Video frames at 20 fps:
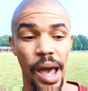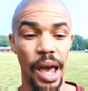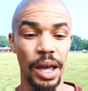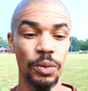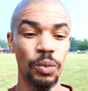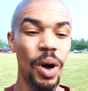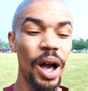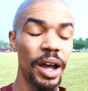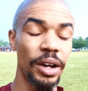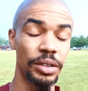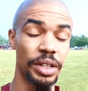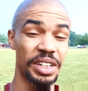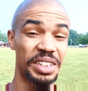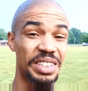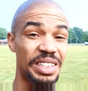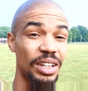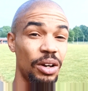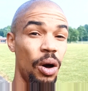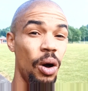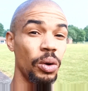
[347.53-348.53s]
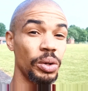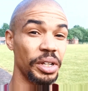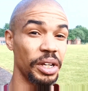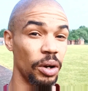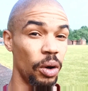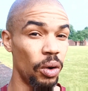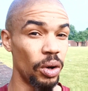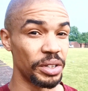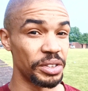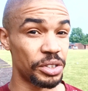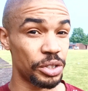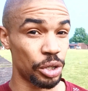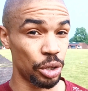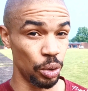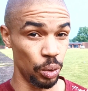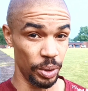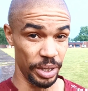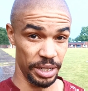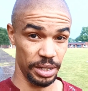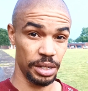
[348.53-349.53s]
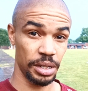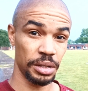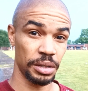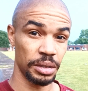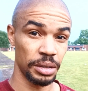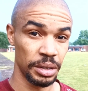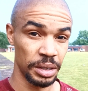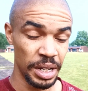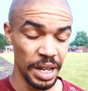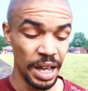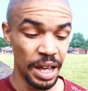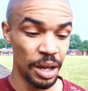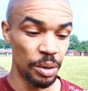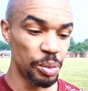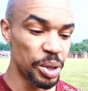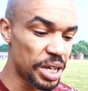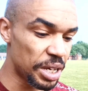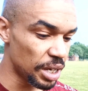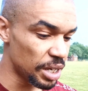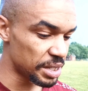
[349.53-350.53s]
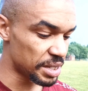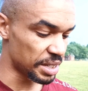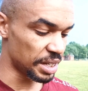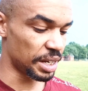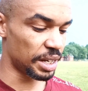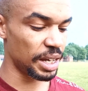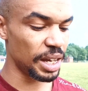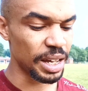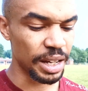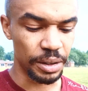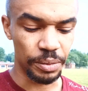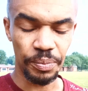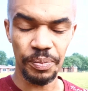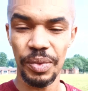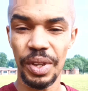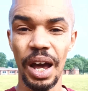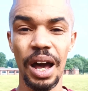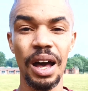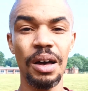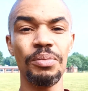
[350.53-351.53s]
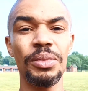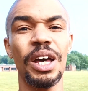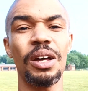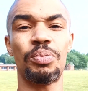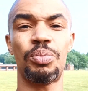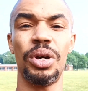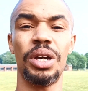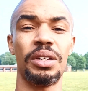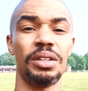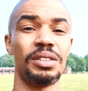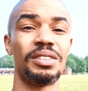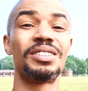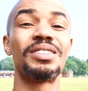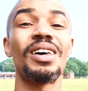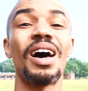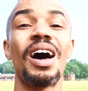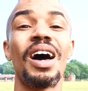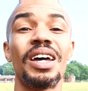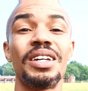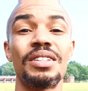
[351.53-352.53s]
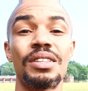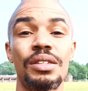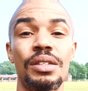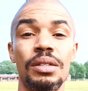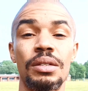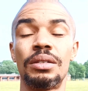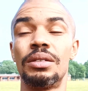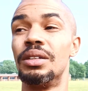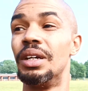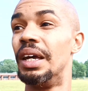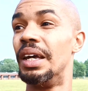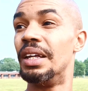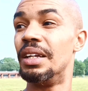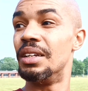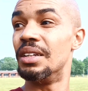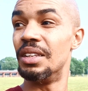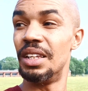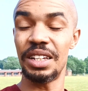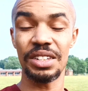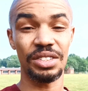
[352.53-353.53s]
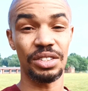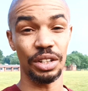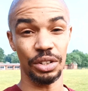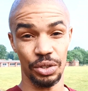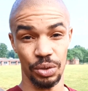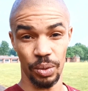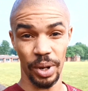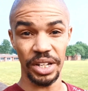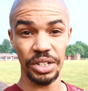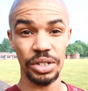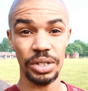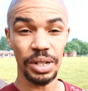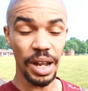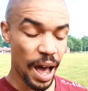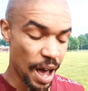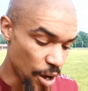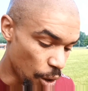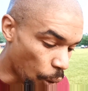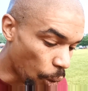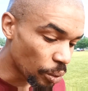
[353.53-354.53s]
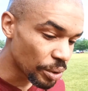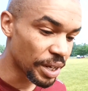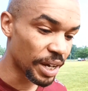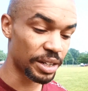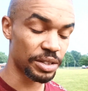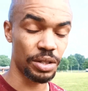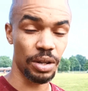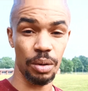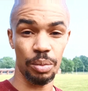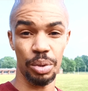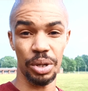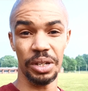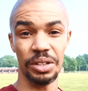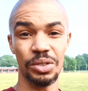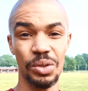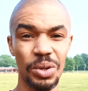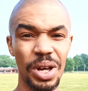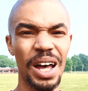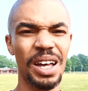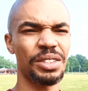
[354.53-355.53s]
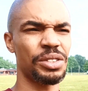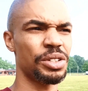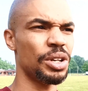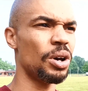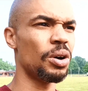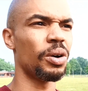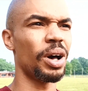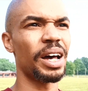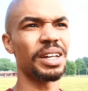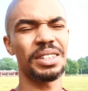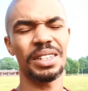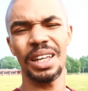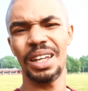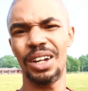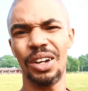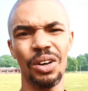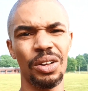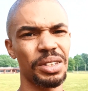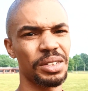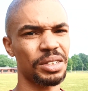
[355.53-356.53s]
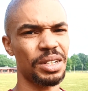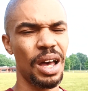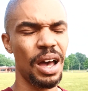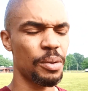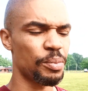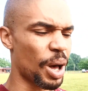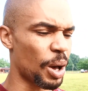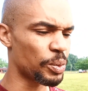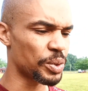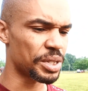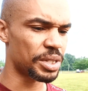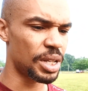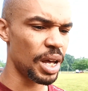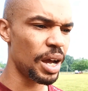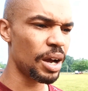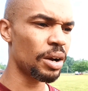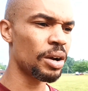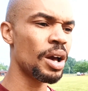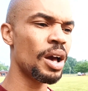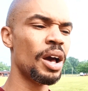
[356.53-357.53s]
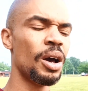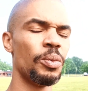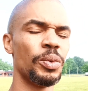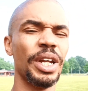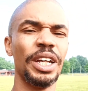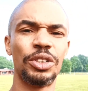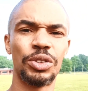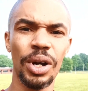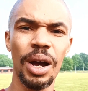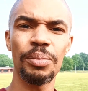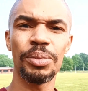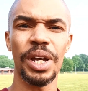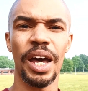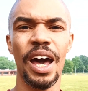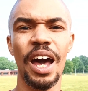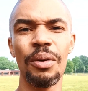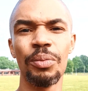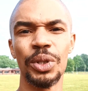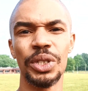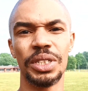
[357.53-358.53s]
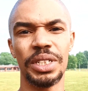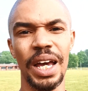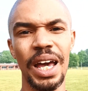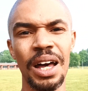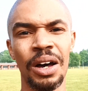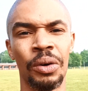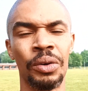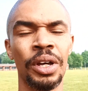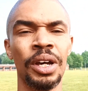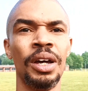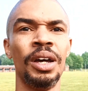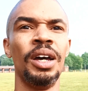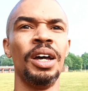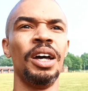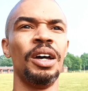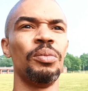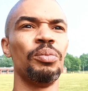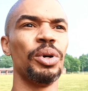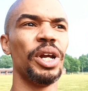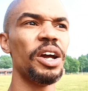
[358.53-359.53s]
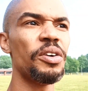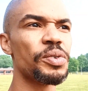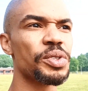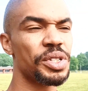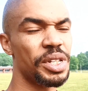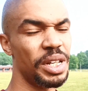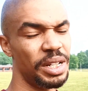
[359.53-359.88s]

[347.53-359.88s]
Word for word: And why are they still holding on to it? Because again, I'm not picking sides in this situation. I hold X R P. You guys know, I said it all the time. I was there when they dropped the hammer down. But ever